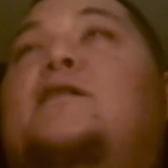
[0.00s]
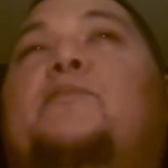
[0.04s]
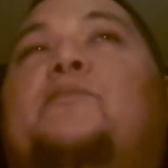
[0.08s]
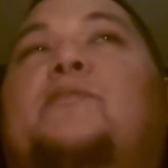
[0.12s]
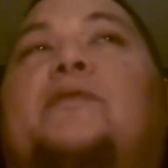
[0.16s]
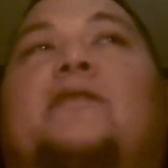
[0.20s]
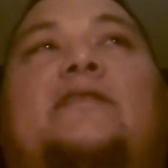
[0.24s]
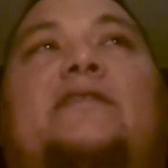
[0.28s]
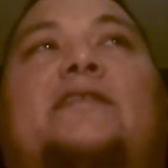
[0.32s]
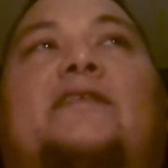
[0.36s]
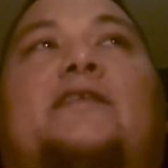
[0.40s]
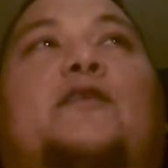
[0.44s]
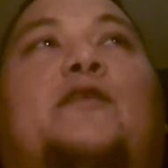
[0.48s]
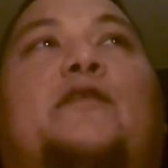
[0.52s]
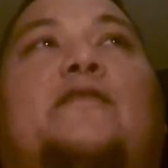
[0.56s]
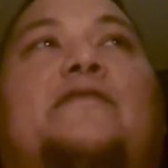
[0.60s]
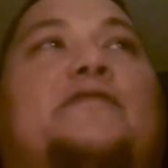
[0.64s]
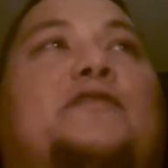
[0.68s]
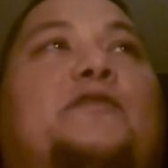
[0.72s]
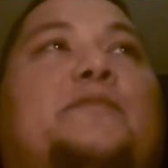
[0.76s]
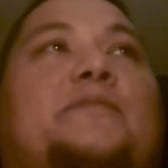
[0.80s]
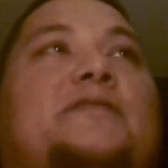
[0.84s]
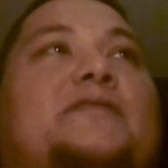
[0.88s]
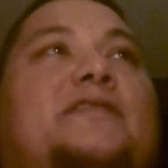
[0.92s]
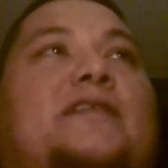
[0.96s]
But, if
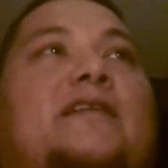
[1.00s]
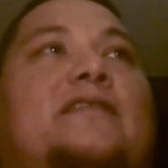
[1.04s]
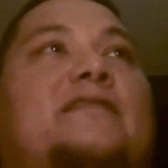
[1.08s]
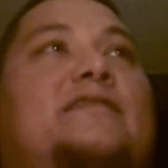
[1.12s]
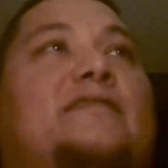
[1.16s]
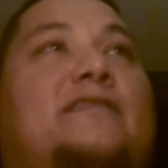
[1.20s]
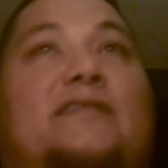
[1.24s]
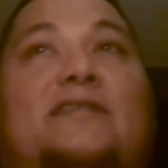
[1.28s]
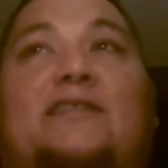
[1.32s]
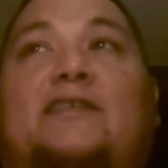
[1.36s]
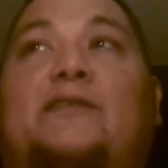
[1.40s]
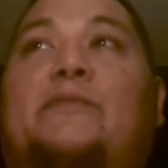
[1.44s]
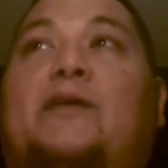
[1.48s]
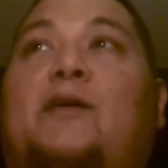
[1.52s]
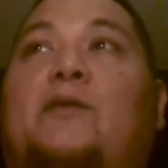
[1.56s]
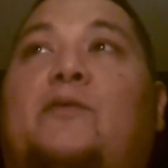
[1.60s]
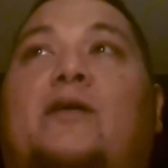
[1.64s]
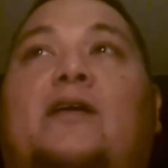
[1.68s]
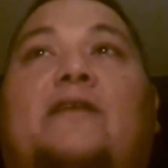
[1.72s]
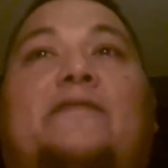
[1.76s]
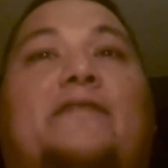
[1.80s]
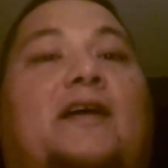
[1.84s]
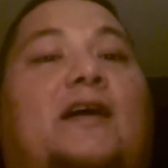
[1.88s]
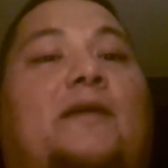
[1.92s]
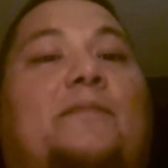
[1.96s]
you mysteriously see my
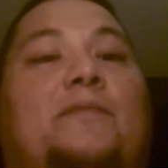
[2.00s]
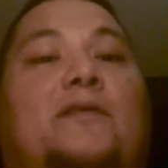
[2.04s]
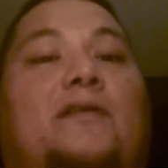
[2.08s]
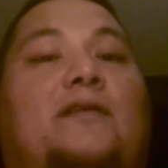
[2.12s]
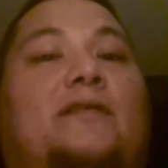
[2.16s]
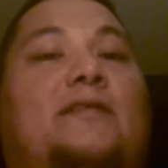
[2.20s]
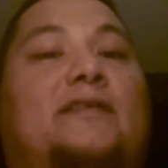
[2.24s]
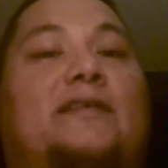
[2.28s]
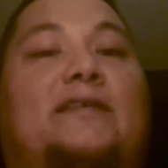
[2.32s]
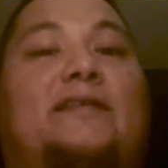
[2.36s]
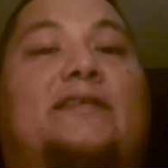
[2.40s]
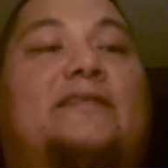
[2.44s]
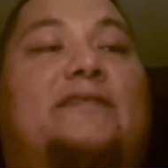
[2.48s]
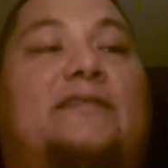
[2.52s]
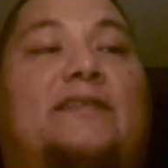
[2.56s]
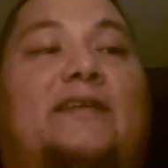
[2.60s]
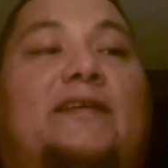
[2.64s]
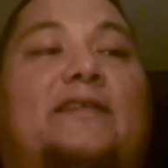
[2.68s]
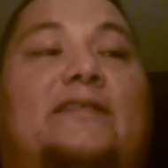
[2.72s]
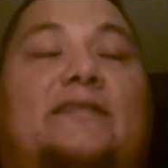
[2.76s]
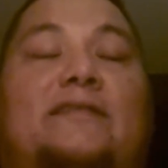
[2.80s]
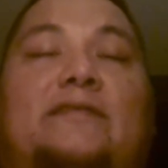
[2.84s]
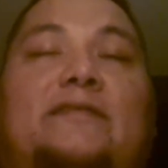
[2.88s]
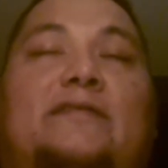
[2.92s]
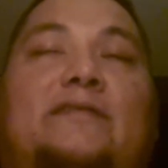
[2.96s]
wife hop on
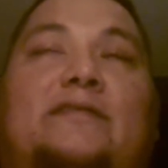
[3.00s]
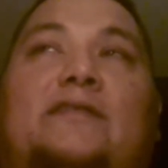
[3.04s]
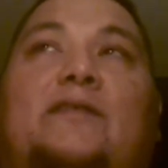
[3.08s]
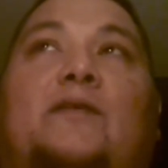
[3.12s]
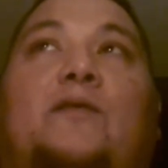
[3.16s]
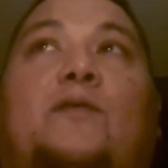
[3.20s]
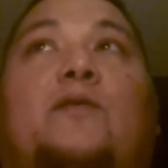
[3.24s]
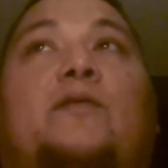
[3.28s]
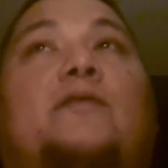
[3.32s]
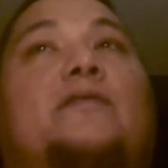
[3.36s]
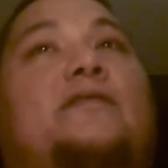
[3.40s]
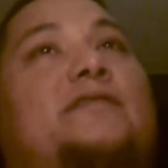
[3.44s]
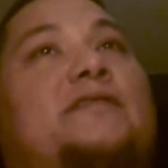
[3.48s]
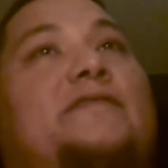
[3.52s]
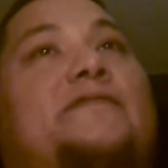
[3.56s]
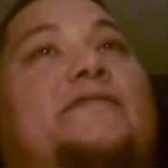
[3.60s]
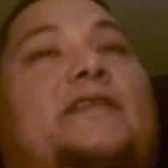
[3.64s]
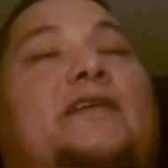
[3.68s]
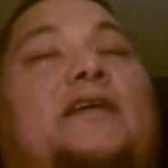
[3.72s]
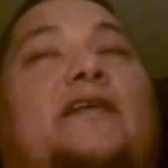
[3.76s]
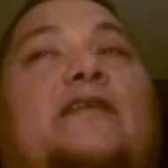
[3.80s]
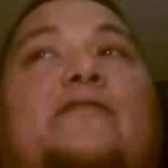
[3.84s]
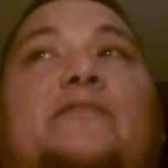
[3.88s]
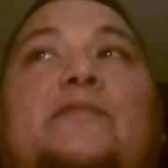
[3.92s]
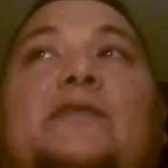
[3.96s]
and or it's a
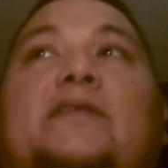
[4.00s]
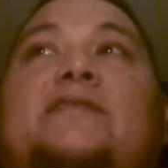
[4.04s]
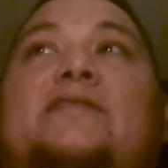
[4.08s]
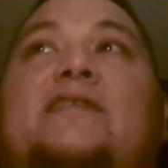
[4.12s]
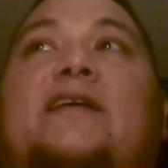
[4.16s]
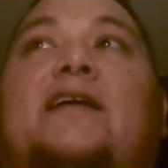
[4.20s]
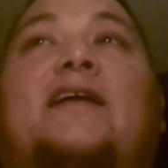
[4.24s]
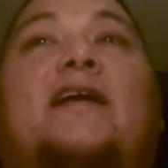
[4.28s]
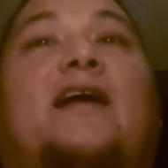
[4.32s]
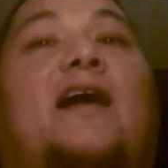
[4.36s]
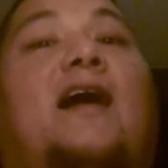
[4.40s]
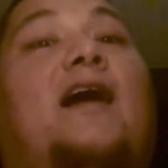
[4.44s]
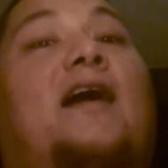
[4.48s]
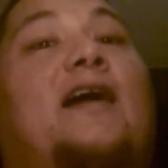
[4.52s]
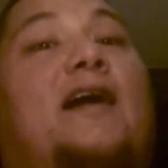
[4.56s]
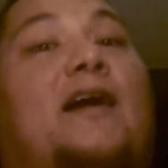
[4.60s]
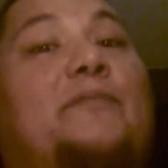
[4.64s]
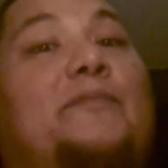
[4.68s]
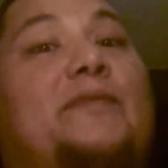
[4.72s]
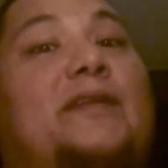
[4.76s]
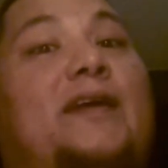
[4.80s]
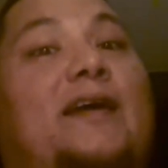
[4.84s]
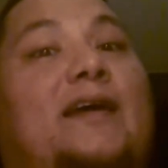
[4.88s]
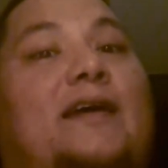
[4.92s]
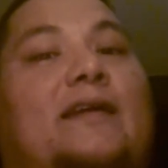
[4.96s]
video of me saying, hi,
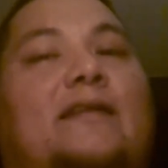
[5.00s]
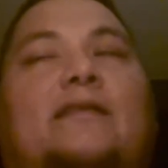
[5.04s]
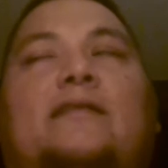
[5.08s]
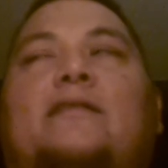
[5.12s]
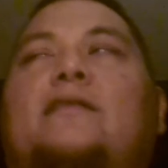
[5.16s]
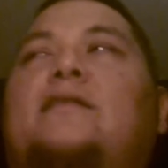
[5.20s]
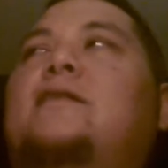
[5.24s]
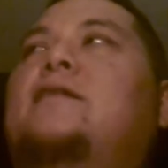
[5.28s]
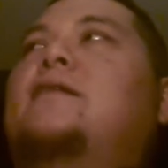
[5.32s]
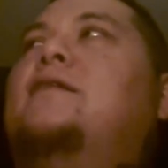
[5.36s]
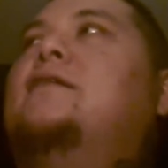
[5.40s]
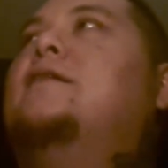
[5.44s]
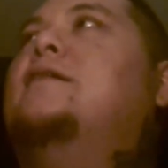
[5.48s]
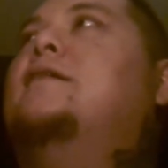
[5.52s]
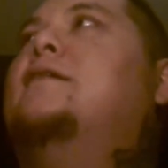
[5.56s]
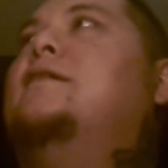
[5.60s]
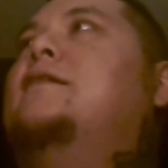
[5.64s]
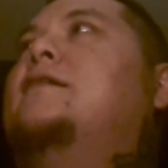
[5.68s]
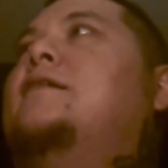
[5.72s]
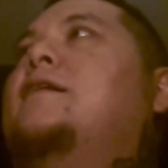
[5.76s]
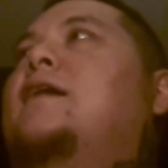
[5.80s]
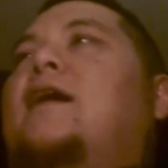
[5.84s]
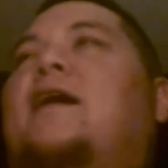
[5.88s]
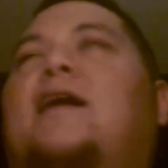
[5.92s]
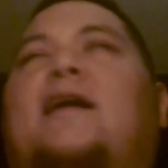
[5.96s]
I'm dead,
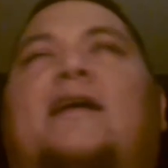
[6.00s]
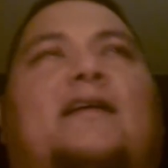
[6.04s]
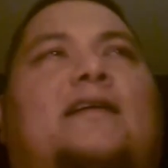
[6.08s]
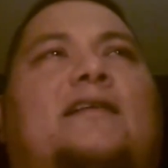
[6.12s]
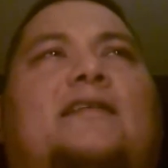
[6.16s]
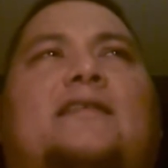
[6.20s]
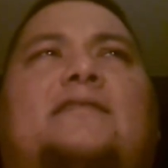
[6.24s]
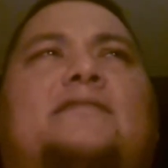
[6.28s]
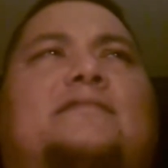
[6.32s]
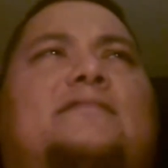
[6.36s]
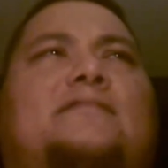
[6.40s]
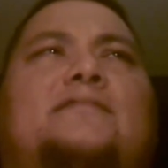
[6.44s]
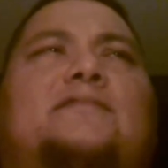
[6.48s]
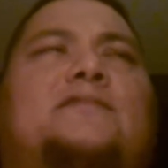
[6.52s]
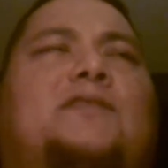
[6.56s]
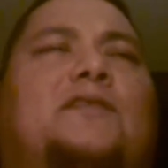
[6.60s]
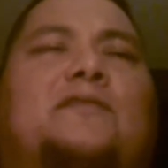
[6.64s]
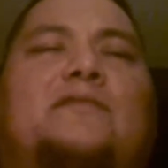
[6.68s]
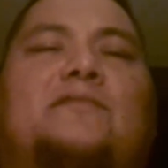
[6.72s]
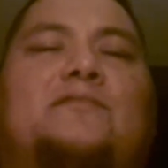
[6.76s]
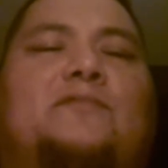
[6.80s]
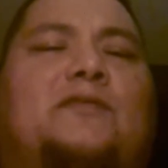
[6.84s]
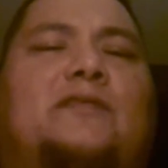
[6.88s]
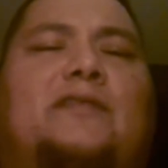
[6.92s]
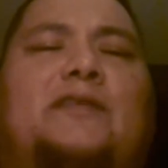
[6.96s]
I
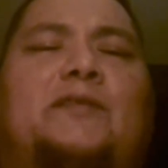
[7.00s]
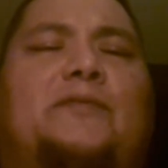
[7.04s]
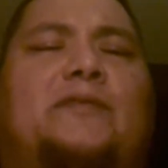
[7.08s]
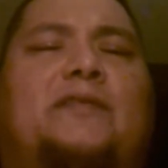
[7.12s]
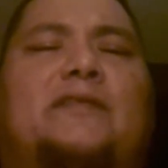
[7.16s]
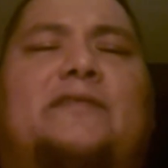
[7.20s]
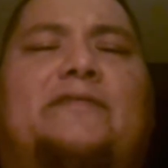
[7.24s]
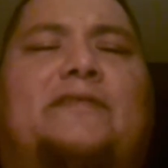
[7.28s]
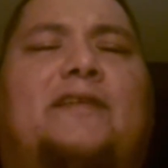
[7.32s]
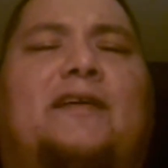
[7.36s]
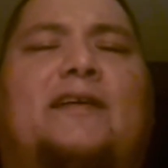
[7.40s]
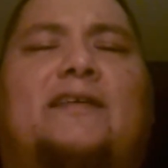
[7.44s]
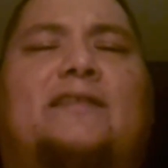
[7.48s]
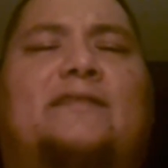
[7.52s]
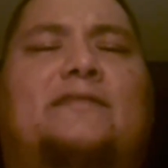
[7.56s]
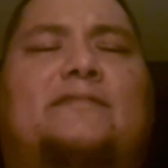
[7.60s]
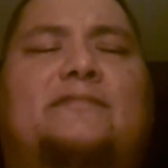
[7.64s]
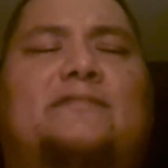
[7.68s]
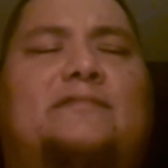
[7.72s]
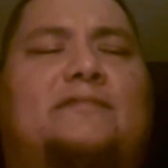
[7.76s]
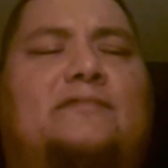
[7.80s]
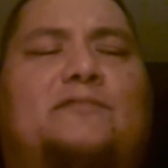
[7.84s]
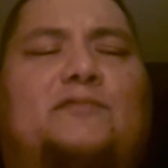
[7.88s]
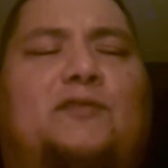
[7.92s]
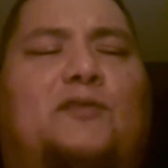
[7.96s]
don't really want to
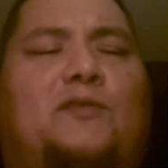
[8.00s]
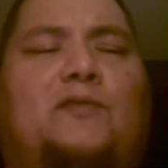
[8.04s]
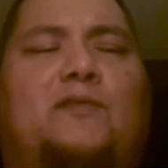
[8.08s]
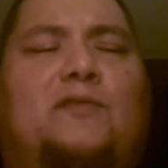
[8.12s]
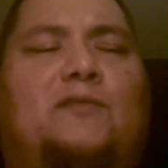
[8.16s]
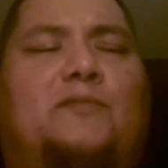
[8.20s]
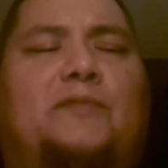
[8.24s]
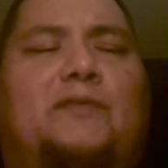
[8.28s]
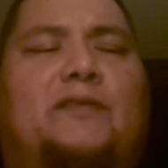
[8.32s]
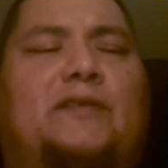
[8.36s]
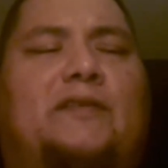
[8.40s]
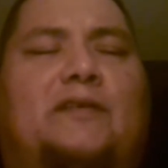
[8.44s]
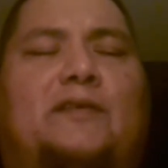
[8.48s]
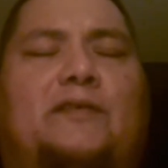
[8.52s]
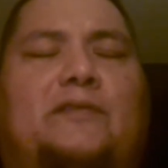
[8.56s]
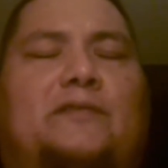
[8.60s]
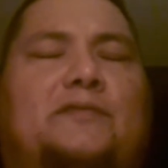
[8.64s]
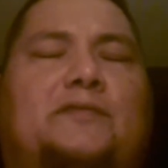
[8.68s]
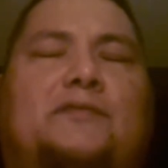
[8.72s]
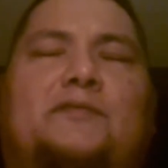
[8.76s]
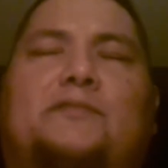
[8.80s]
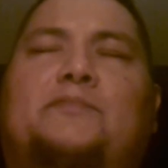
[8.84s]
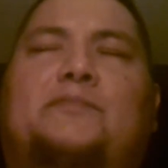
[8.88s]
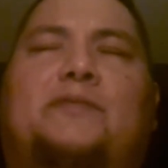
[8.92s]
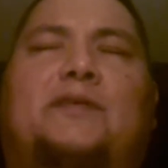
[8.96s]
fucking record one of
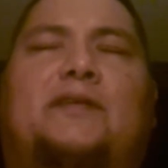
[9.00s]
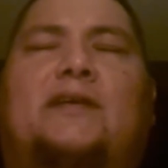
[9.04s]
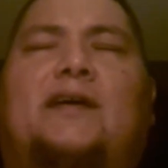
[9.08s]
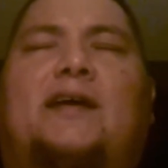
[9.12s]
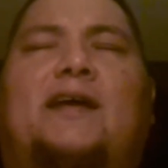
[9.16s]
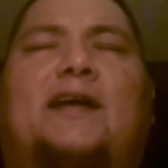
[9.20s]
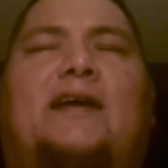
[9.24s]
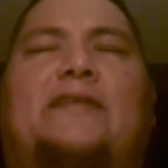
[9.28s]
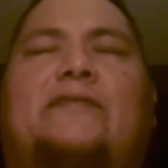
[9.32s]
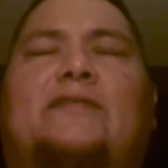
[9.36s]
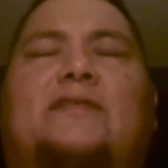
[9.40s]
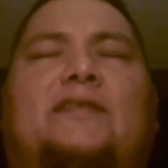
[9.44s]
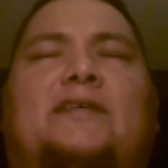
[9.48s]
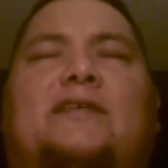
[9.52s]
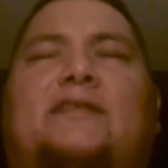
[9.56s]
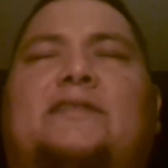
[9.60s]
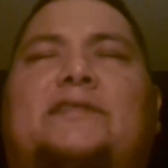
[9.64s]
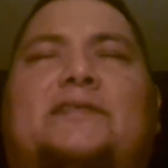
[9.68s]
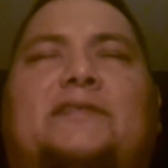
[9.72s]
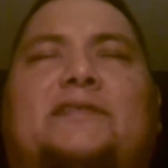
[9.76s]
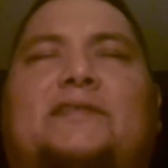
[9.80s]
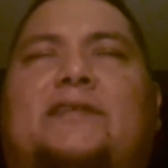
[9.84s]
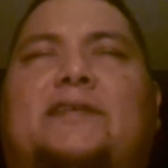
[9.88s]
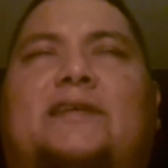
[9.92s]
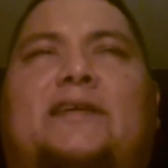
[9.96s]
those. But I have it done
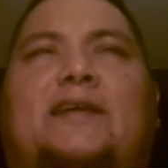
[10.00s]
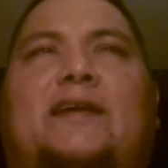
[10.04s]
just in